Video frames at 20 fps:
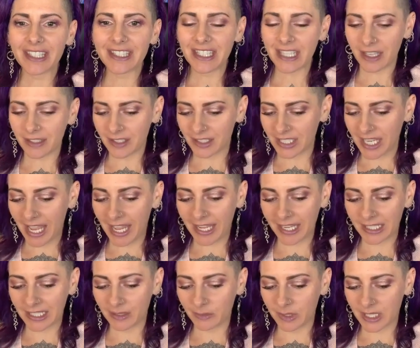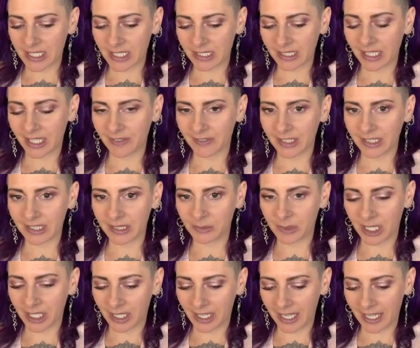it the other day and it wasn't like really
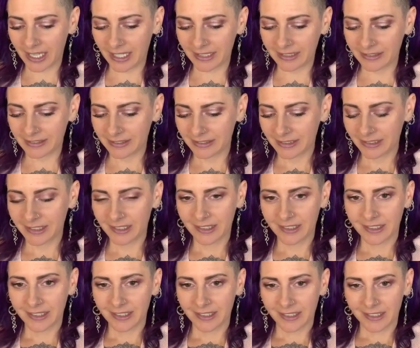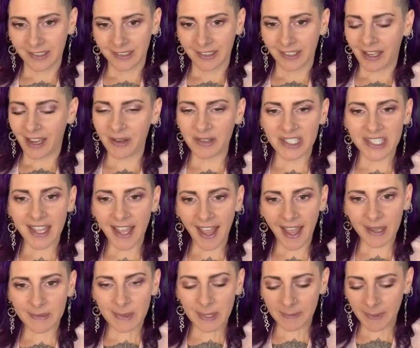working. I was not
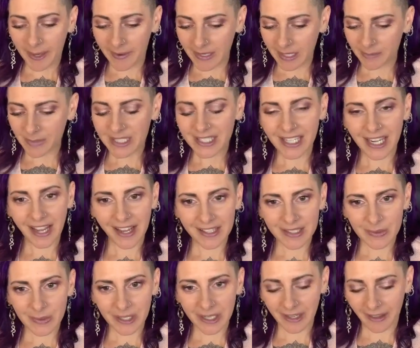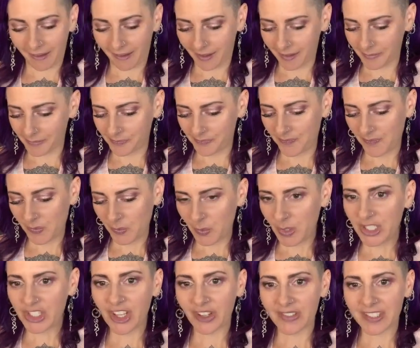happy about it, but today it's working.
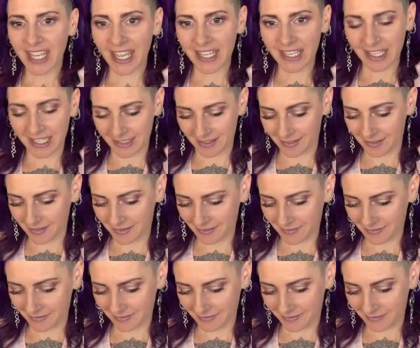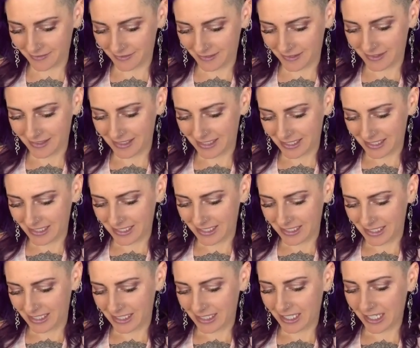We shall take it.
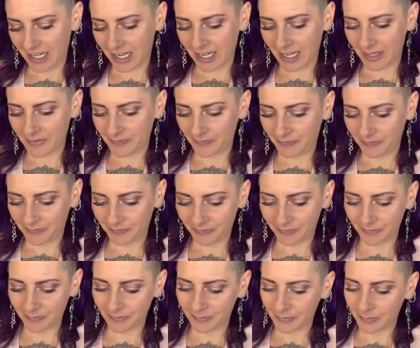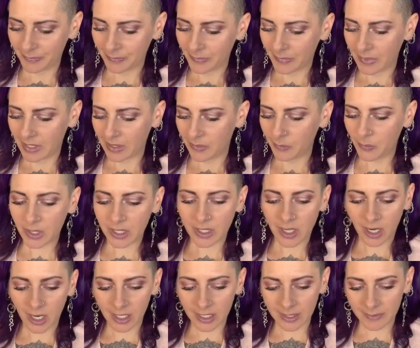All right. What
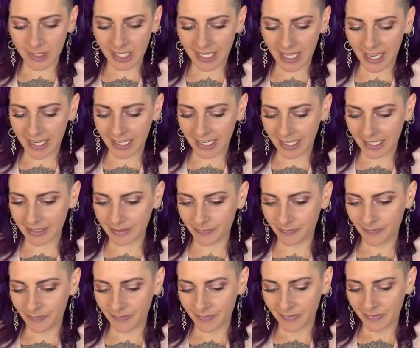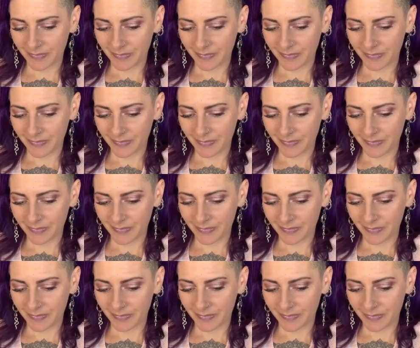card are we getting?